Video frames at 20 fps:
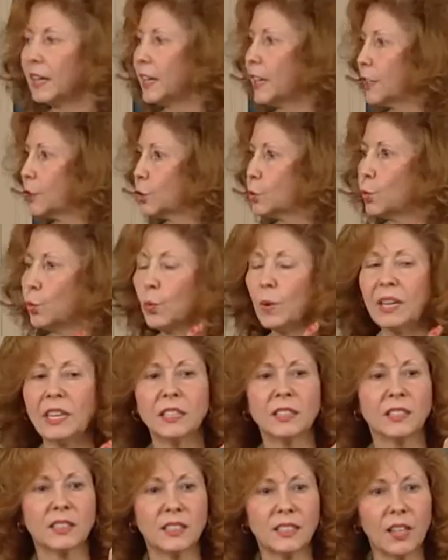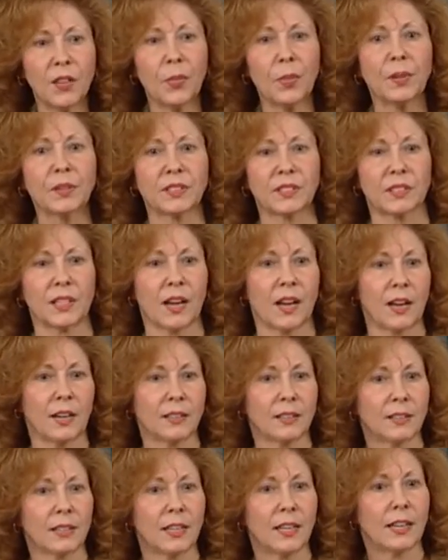gets
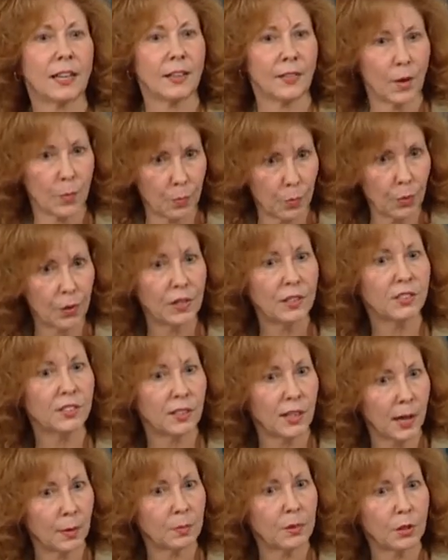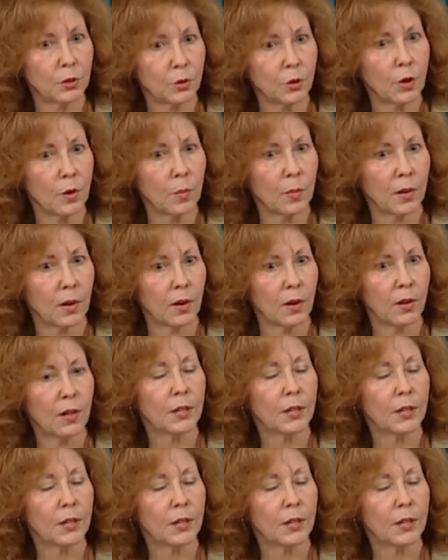resynthesized in the presynaptic terminal